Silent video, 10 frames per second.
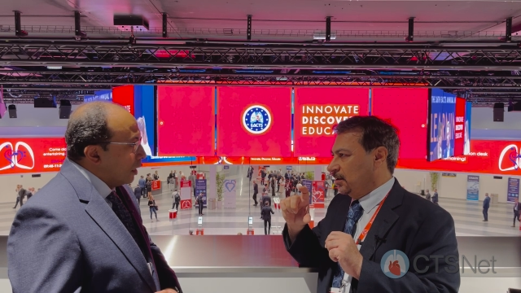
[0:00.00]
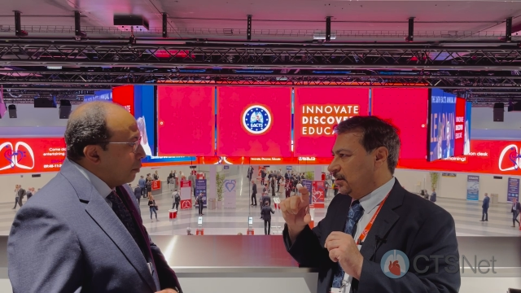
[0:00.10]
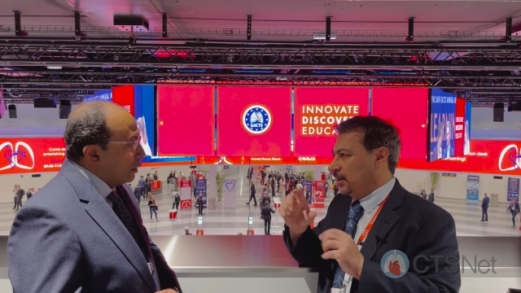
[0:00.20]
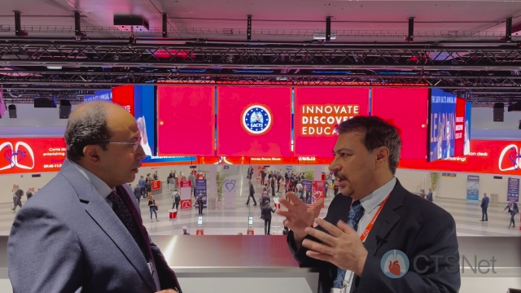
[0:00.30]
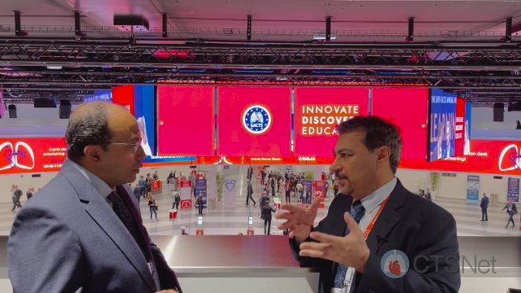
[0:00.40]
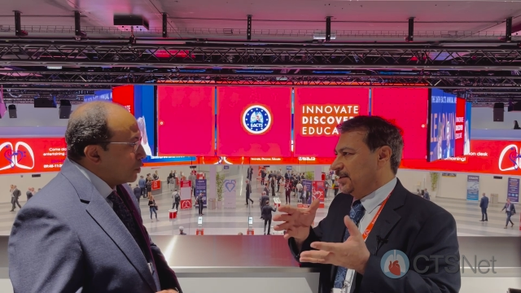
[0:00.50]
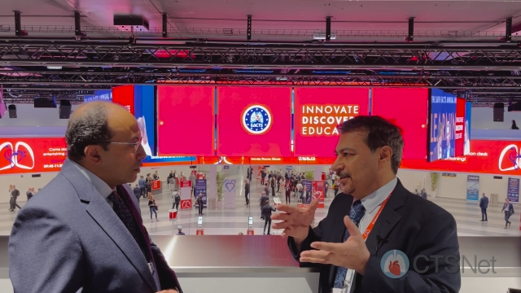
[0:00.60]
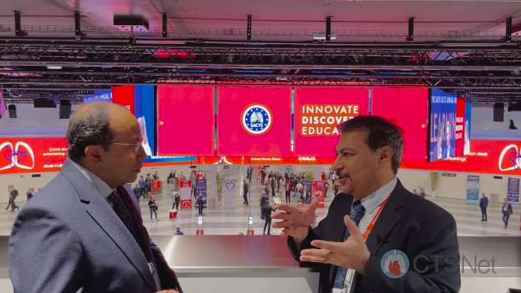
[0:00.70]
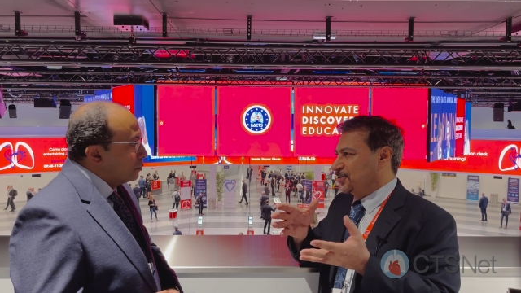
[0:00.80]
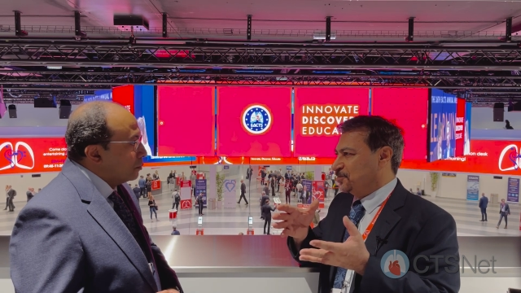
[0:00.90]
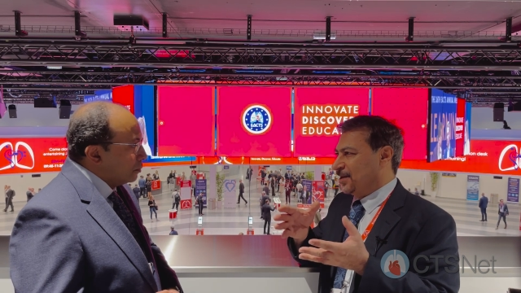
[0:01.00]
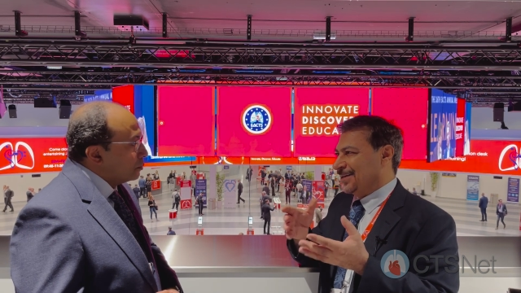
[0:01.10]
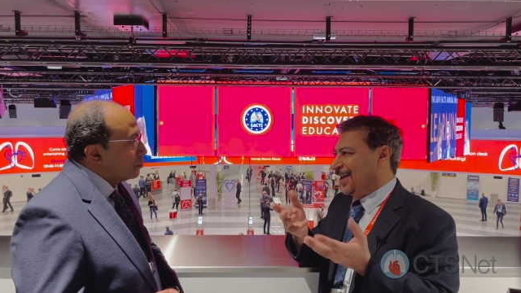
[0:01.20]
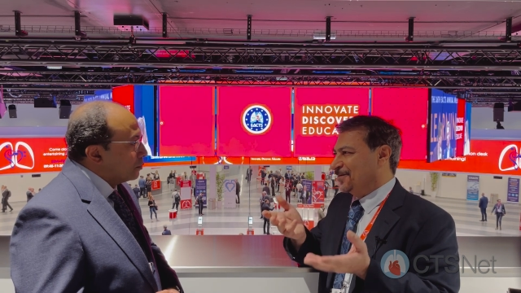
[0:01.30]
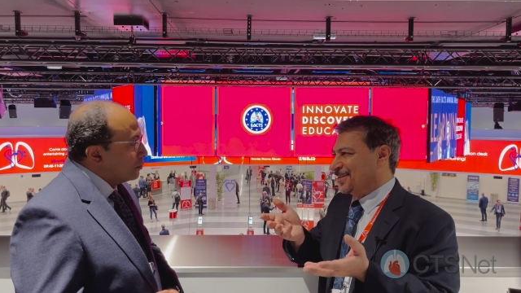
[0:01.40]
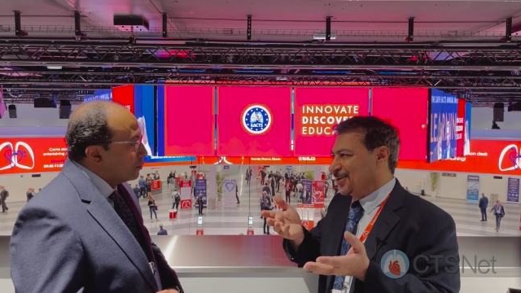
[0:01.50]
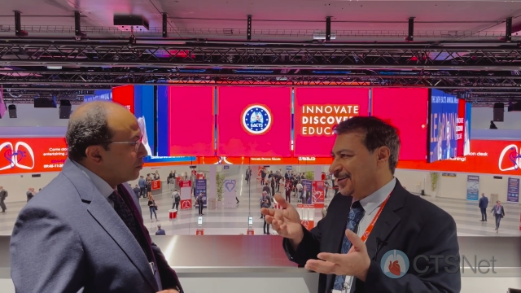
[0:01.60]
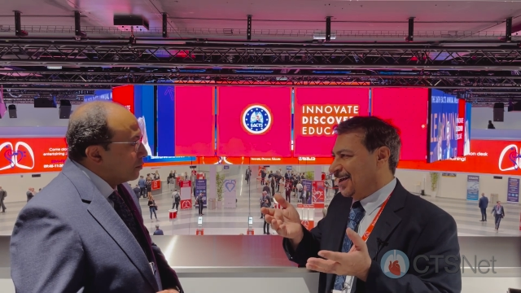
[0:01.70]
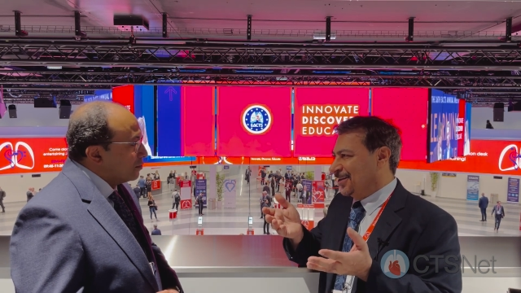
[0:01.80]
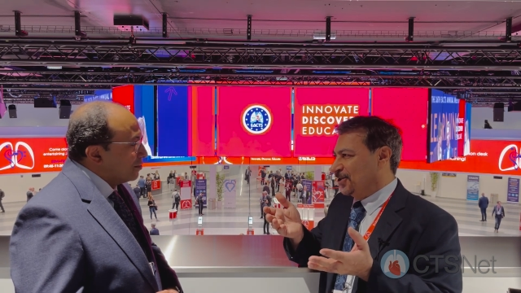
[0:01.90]
Speaker 1: appendage. appendage, but life is
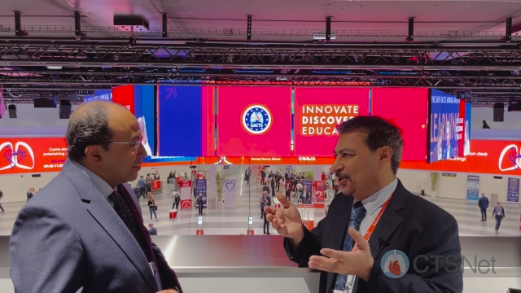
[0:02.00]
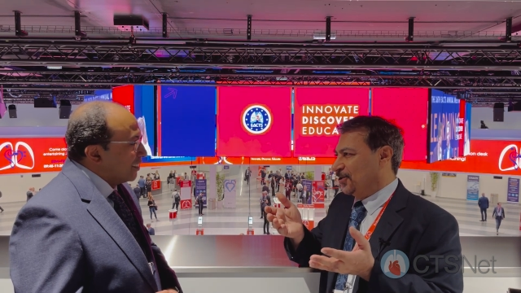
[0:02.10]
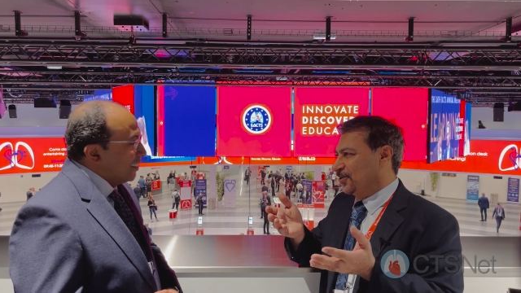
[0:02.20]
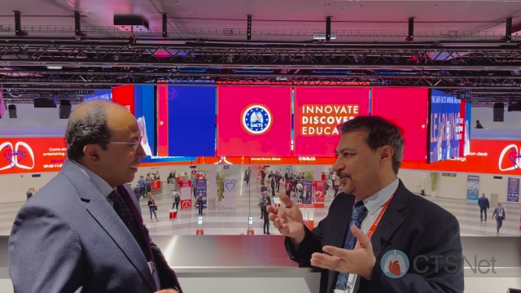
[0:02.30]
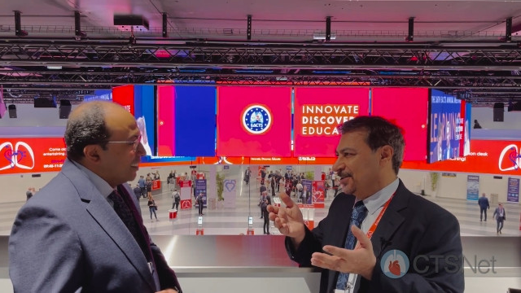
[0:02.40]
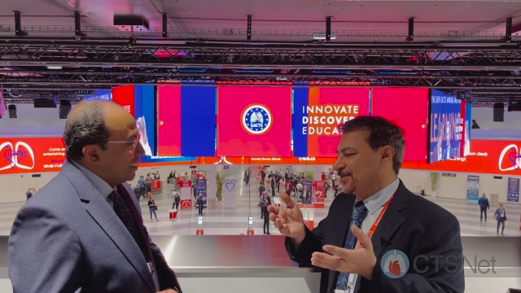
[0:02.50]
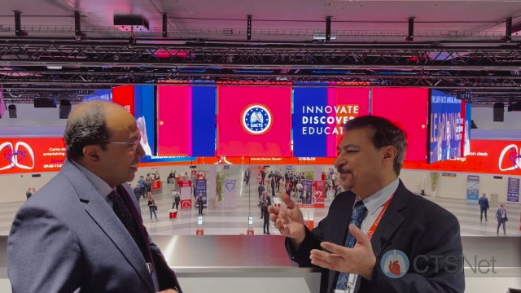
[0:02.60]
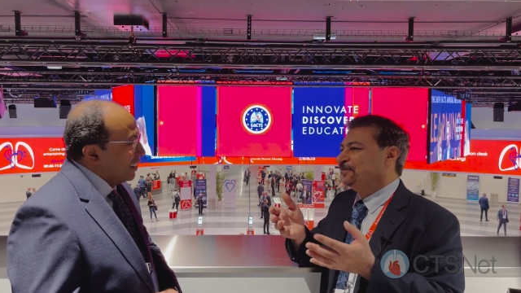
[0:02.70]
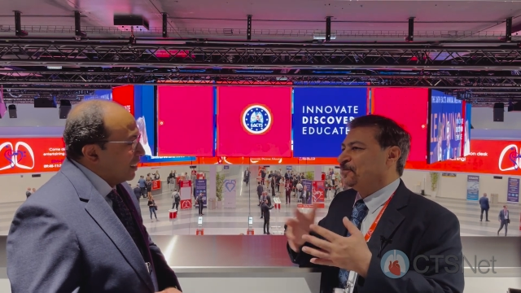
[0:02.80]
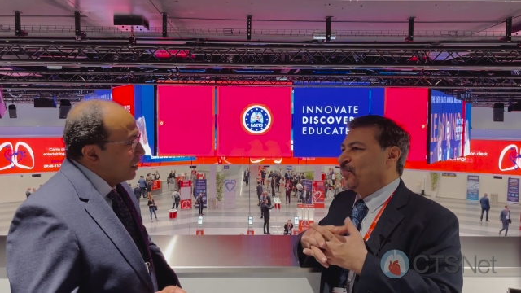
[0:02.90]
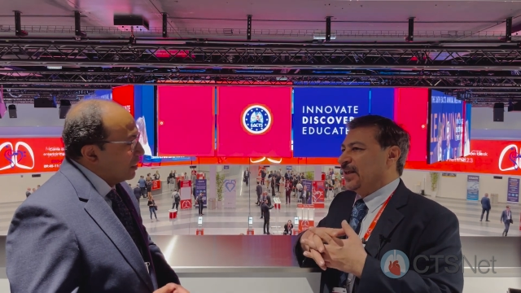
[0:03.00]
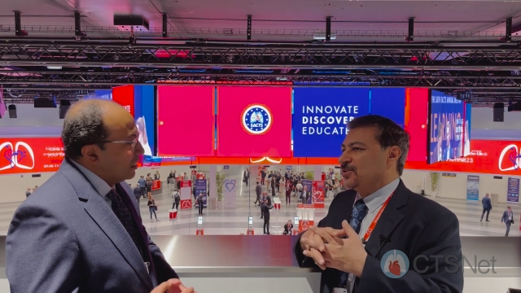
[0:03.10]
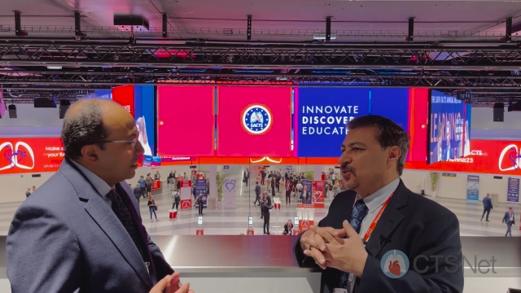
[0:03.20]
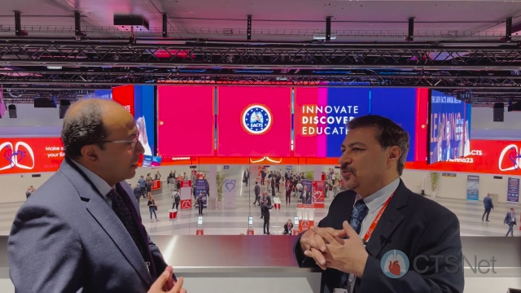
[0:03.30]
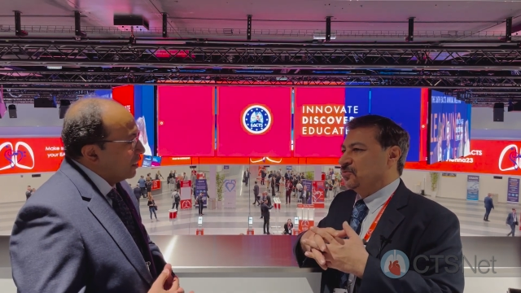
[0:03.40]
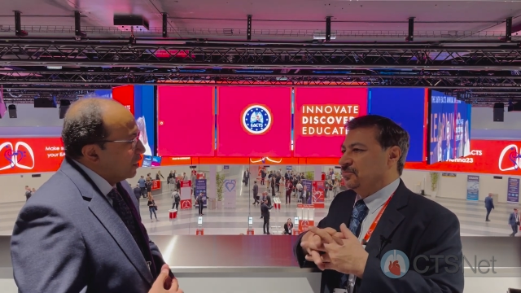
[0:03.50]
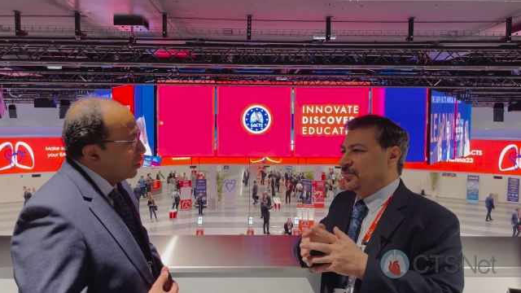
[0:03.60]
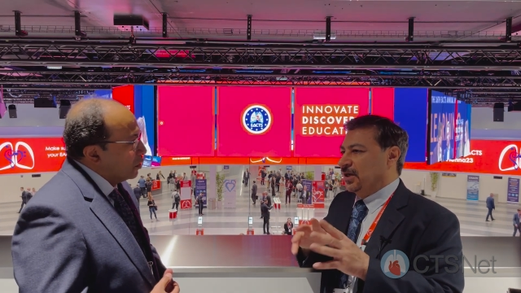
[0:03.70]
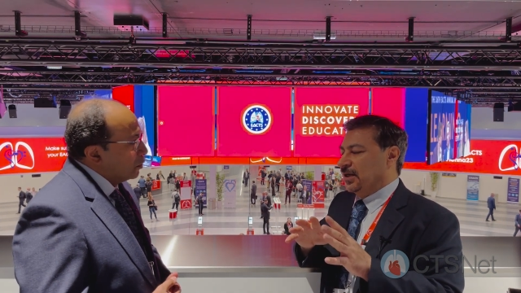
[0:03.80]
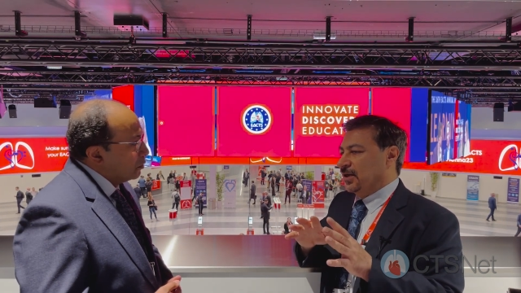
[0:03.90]
not ideal always. Yeah. So
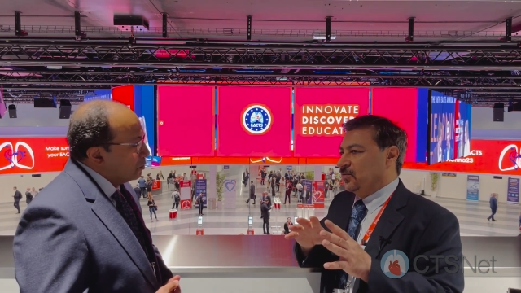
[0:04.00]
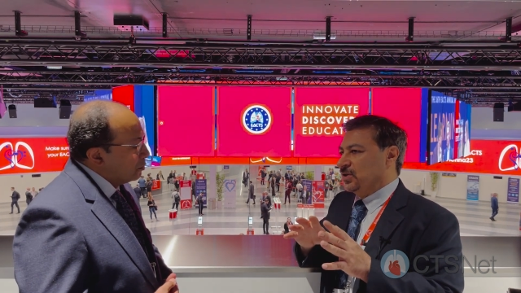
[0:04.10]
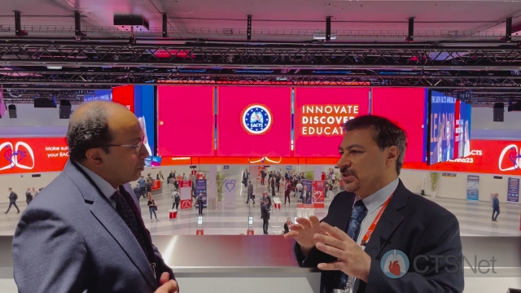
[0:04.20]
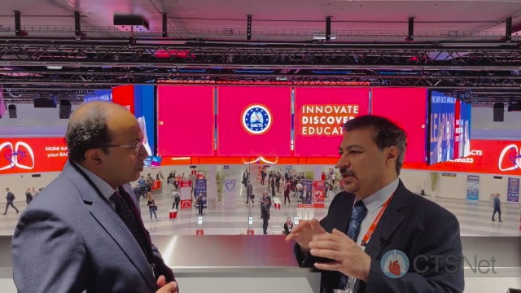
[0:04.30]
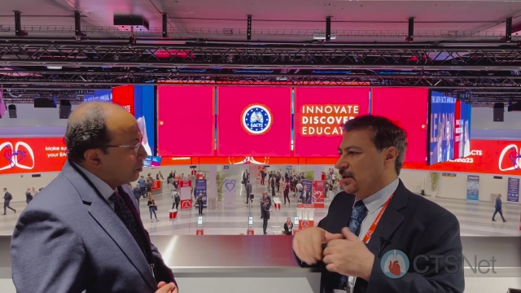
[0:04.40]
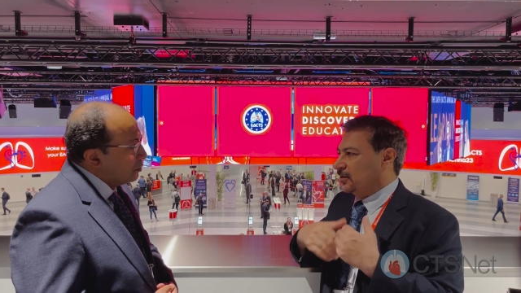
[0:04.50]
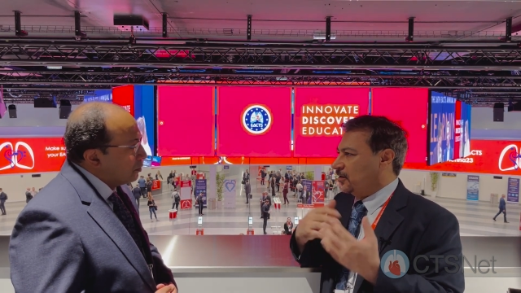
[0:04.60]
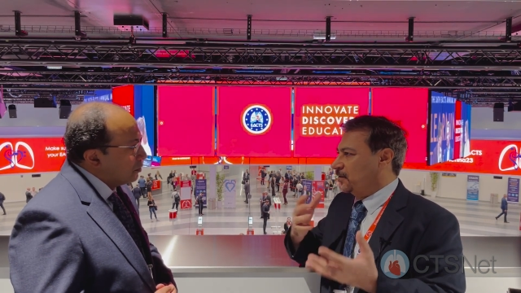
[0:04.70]
uh, we see a lot of